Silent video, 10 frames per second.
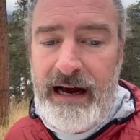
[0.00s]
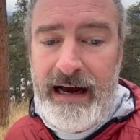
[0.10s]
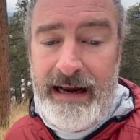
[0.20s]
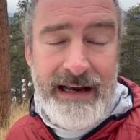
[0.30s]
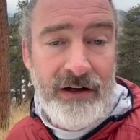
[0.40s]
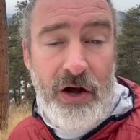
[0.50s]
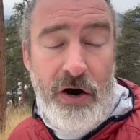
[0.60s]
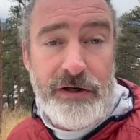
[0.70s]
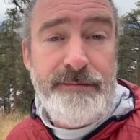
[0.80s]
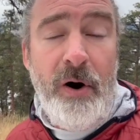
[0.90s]
uh, in
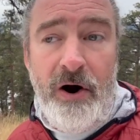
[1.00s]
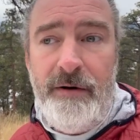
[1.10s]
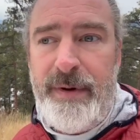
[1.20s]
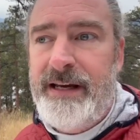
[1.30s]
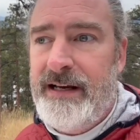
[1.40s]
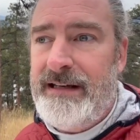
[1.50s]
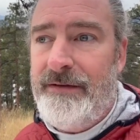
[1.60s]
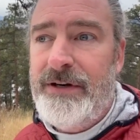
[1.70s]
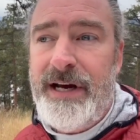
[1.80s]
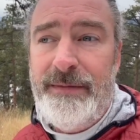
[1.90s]
large part because
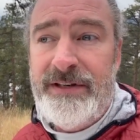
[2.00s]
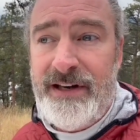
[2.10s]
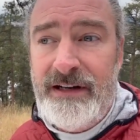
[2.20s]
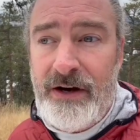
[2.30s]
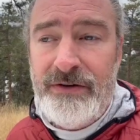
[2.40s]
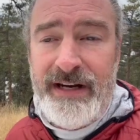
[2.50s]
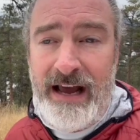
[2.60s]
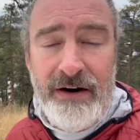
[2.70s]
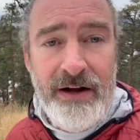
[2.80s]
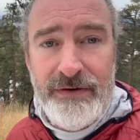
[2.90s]
every time the sun goes
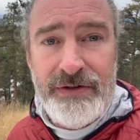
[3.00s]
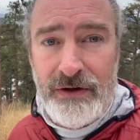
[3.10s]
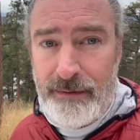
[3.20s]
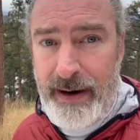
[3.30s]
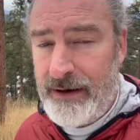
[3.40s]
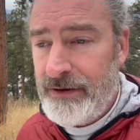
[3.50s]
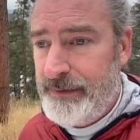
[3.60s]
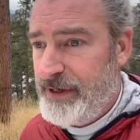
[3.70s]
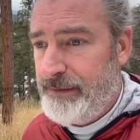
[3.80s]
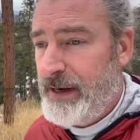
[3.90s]
down, all those solar panels
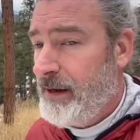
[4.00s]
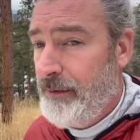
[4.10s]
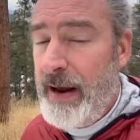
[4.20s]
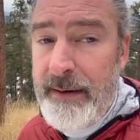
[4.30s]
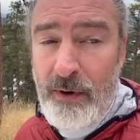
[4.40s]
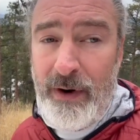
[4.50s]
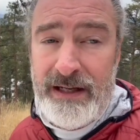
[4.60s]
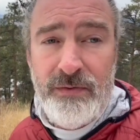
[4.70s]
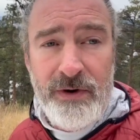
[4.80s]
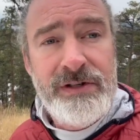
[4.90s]
just become
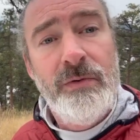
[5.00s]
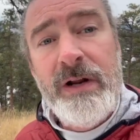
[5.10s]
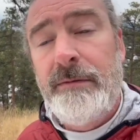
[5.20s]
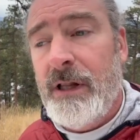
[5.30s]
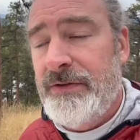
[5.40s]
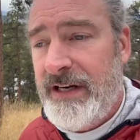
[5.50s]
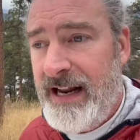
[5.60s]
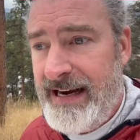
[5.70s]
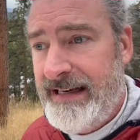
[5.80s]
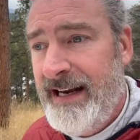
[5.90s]
paperweights, whereas the wind blows at
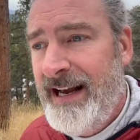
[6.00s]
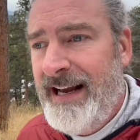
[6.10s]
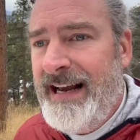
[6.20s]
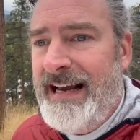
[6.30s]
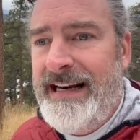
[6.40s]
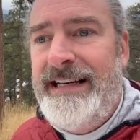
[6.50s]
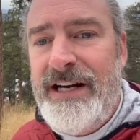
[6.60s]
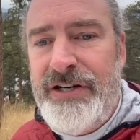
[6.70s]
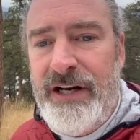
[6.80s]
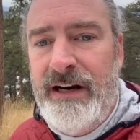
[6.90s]
night. In
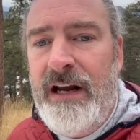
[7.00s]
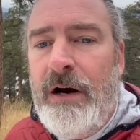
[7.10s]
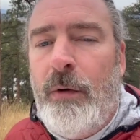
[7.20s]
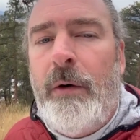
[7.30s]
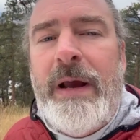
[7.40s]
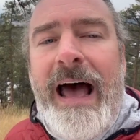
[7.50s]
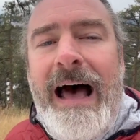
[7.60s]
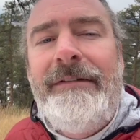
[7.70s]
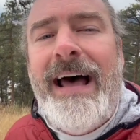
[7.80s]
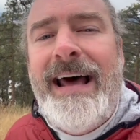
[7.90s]
addition, while we
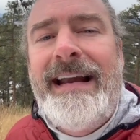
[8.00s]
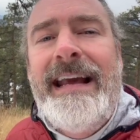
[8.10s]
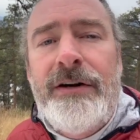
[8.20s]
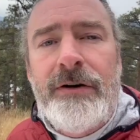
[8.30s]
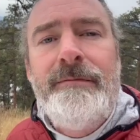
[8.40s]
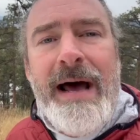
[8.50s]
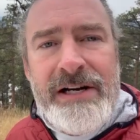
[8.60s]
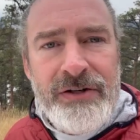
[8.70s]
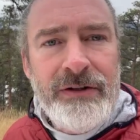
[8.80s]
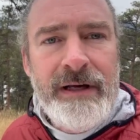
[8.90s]
have had
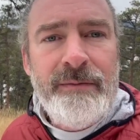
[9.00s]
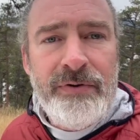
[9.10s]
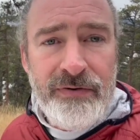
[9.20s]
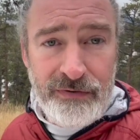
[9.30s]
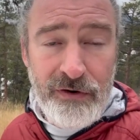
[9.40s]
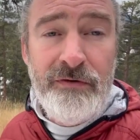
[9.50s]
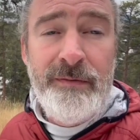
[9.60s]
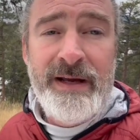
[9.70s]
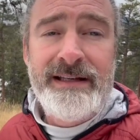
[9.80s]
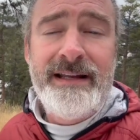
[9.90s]
incremental
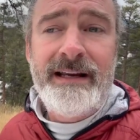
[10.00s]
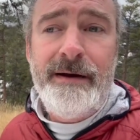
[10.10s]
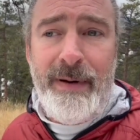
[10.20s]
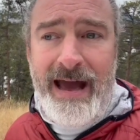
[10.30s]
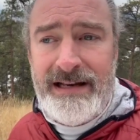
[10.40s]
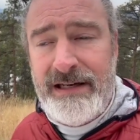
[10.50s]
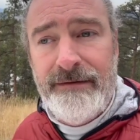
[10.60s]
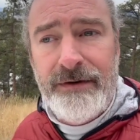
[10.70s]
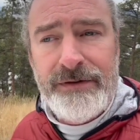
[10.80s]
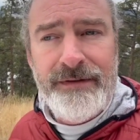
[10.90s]
improvements in the capacity
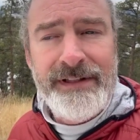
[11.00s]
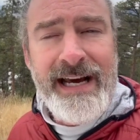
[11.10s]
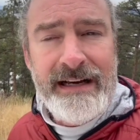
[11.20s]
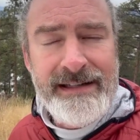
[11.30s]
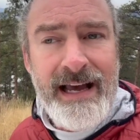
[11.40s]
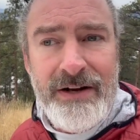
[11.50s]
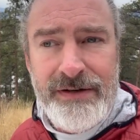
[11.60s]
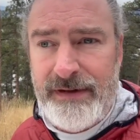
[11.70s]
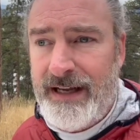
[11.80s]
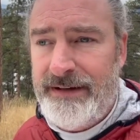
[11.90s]
of photovoltaic
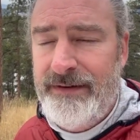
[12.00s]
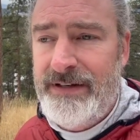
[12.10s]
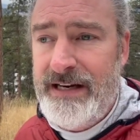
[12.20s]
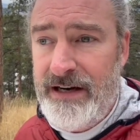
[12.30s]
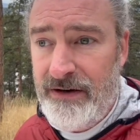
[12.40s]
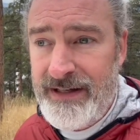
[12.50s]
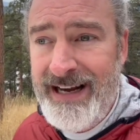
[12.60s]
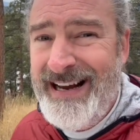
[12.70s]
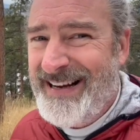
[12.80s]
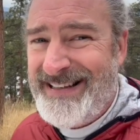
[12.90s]
cells over the last 15 years,
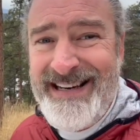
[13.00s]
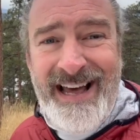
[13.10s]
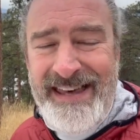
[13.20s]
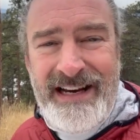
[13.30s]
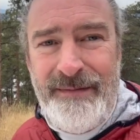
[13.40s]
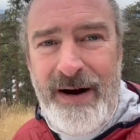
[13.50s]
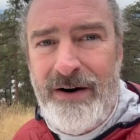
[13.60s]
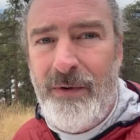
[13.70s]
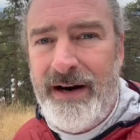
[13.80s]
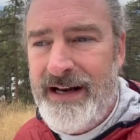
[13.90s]
it's nothing
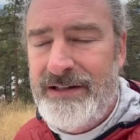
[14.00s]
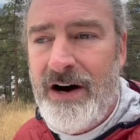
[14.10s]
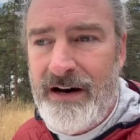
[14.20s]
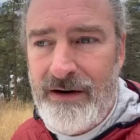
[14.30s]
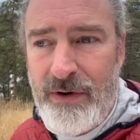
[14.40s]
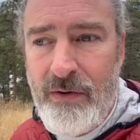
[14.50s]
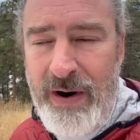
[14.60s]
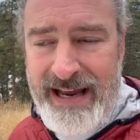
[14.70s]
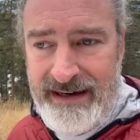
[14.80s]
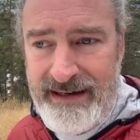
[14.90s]
compared to what has gone on with
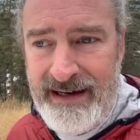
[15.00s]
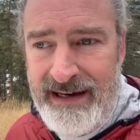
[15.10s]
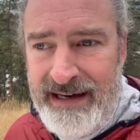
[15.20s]
wind.